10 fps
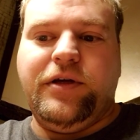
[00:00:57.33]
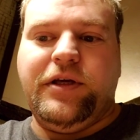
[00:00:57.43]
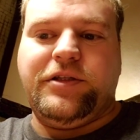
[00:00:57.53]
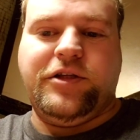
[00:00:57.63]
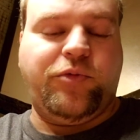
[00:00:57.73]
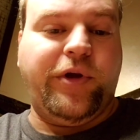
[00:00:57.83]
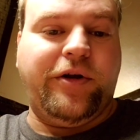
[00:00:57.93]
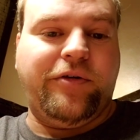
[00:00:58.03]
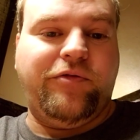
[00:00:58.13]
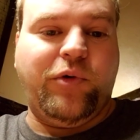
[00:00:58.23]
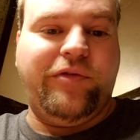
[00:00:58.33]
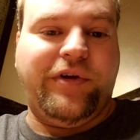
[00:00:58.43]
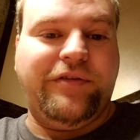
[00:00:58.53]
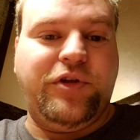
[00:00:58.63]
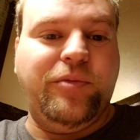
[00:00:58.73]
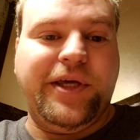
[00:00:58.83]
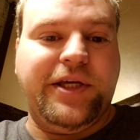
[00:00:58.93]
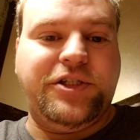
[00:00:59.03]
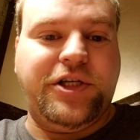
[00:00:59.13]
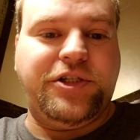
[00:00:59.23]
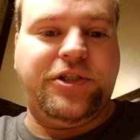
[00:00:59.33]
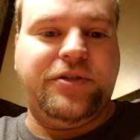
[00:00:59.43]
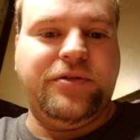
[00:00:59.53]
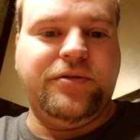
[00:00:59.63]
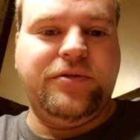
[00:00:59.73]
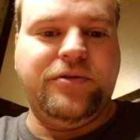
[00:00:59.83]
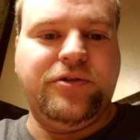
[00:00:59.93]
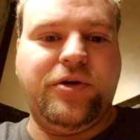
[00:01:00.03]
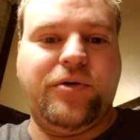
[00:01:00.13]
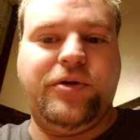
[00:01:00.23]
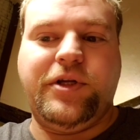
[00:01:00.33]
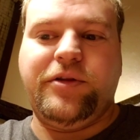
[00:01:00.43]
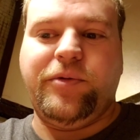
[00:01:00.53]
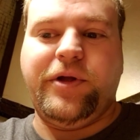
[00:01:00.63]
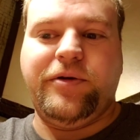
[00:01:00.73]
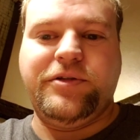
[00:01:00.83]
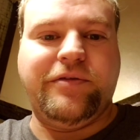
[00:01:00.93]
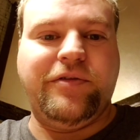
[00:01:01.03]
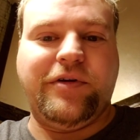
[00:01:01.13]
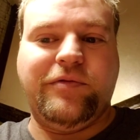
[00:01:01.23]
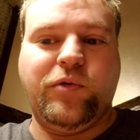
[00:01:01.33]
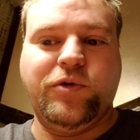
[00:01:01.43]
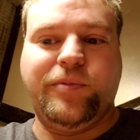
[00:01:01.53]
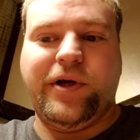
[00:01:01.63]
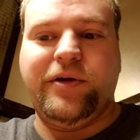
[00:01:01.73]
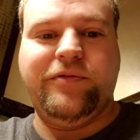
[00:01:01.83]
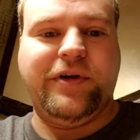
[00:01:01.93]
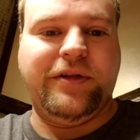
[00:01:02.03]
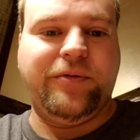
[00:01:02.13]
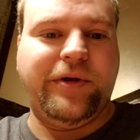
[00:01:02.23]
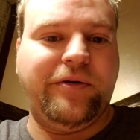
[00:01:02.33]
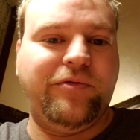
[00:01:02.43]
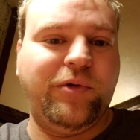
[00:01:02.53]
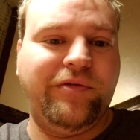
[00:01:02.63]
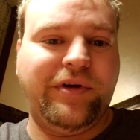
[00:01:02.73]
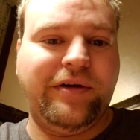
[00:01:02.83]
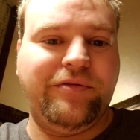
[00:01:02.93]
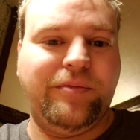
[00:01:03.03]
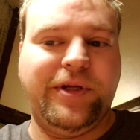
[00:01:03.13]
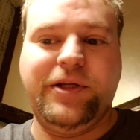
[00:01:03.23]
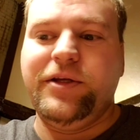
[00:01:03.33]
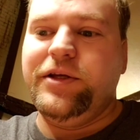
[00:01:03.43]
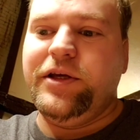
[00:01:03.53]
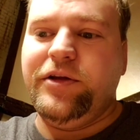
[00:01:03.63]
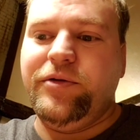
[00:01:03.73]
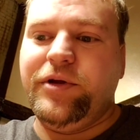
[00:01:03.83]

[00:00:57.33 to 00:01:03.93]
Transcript: It's a 345 cubic inch engine. So you take 375 horsepower and divide 345 from it, and